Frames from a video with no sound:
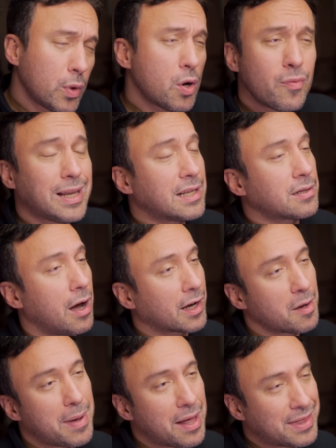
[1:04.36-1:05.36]
we don't really talk
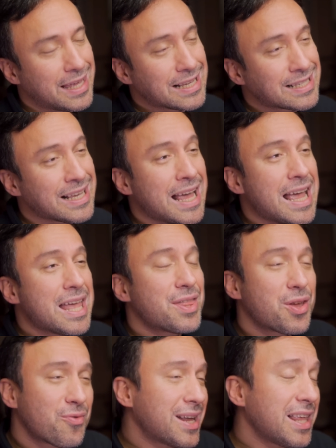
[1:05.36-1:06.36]
about this.
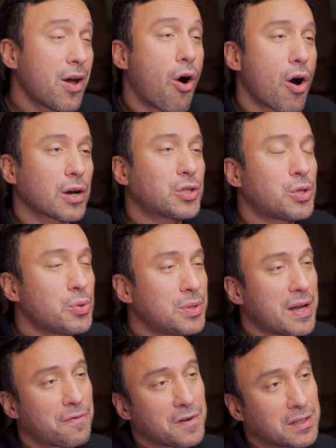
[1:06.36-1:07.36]
There really are two
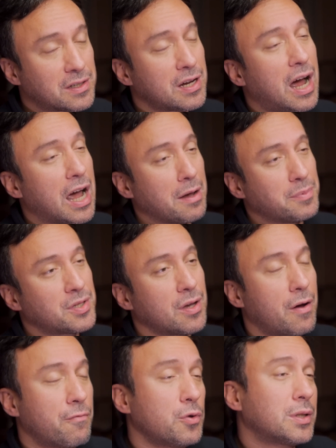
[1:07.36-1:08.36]
different types
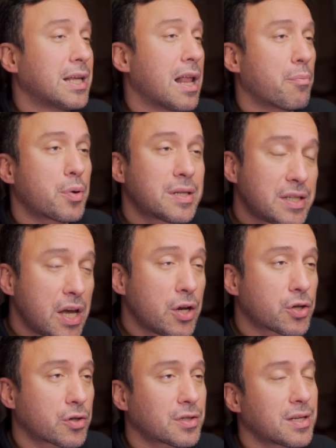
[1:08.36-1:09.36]
of root canal
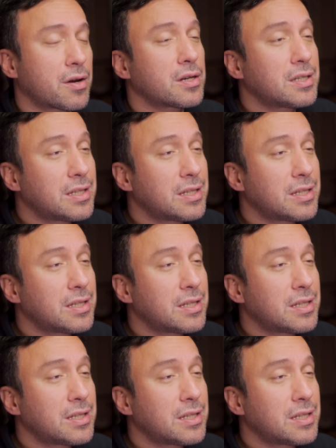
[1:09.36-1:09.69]
procedures that are